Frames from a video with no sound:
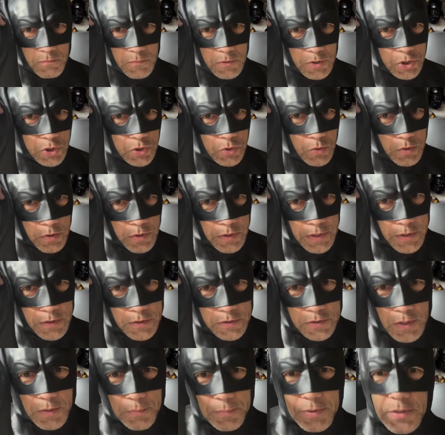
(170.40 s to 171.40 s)
shorter
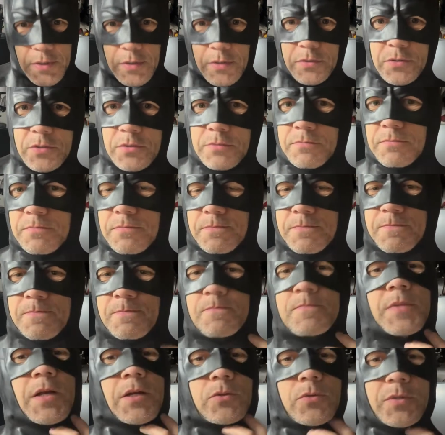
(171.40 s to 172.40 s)
ears? It appears.
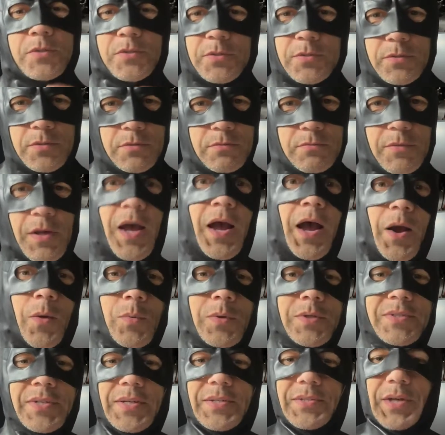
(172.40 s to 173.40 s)
I
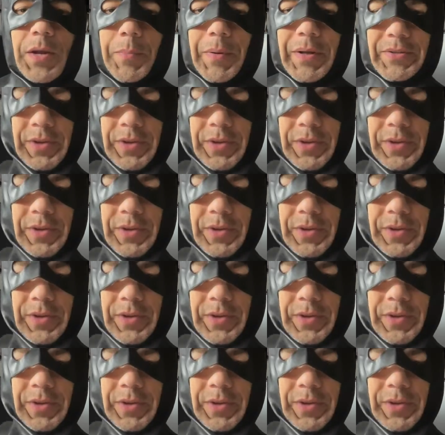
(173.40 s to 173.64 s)
would say side by